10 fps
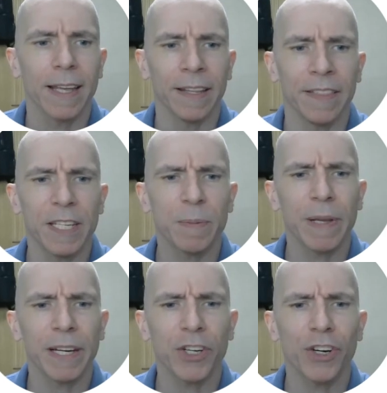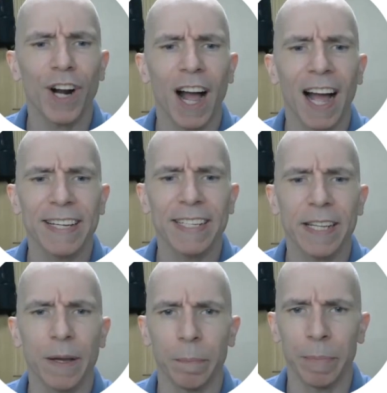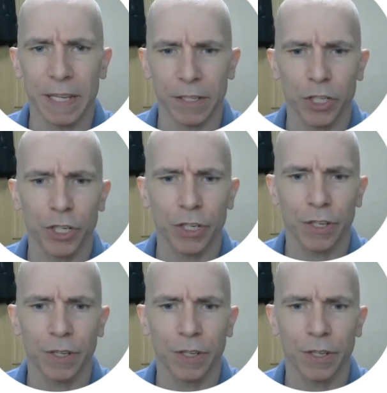In this picture, I see a beach.